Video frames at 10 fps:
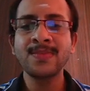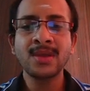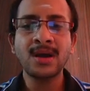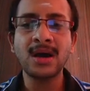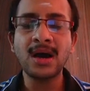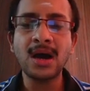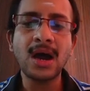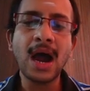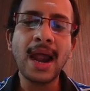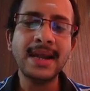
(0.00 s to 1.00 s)

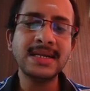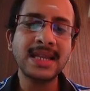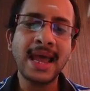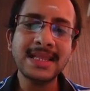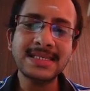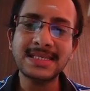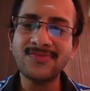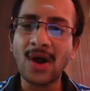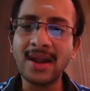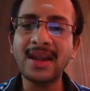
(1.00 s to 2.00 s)
and hence
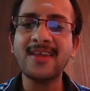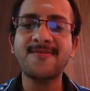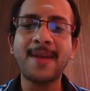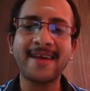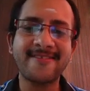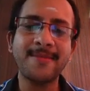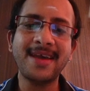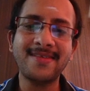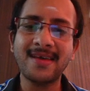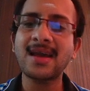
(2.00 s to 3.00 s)
what it is
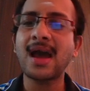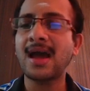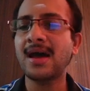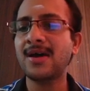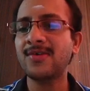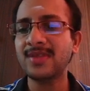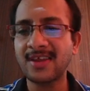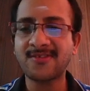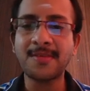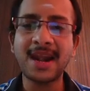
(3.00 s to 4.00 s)
maximizing, the
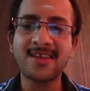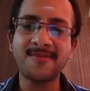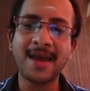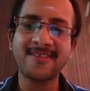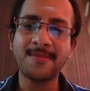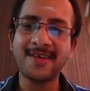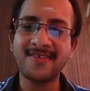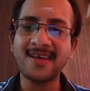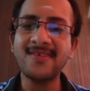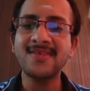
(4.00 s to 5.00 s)
discriminator is
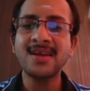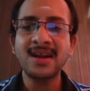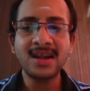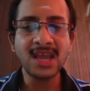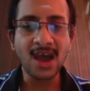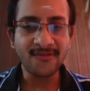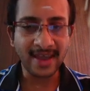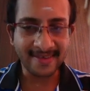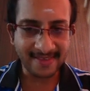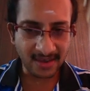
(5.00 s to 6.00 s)
maximizing is d of
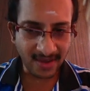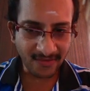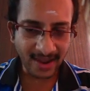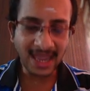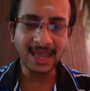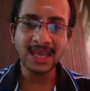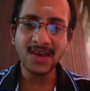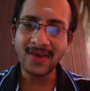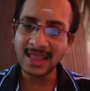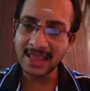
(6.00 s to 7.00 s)
x given y,
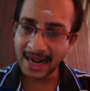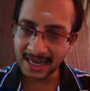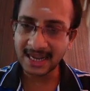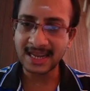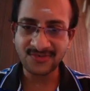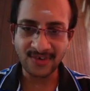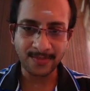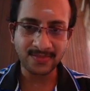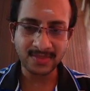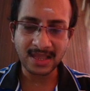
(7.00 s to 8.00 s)
given that it is
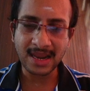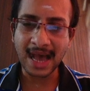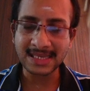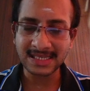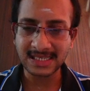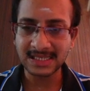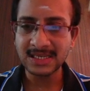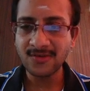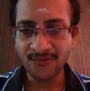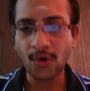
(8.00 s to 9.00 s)
from class
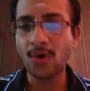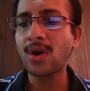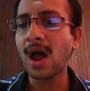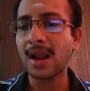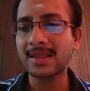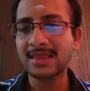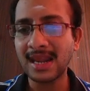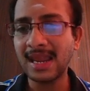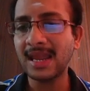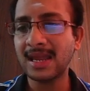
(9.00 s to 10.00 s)
4 or
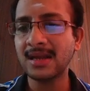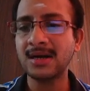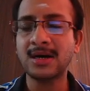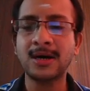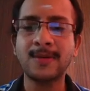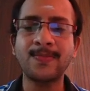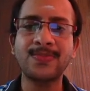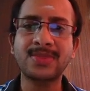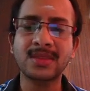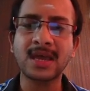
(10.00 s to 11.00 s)
3
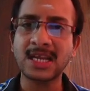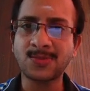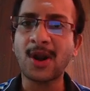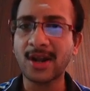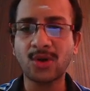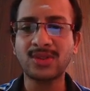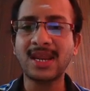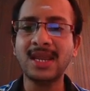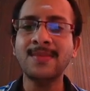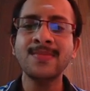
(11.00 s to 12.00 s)
corresponding to 3,